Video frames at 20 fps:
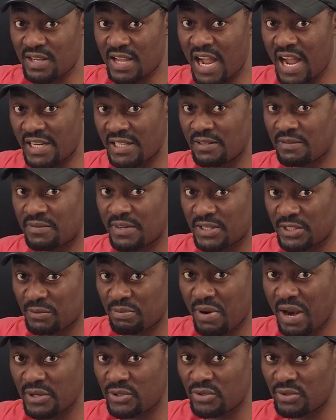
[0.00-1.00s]
kind of
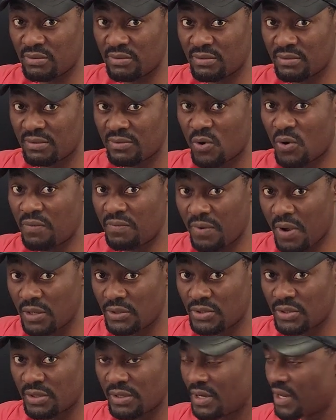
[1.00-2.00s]
expression or
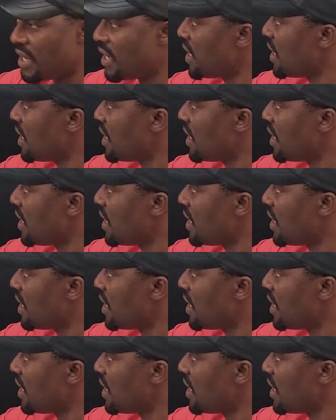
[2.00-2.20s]
function.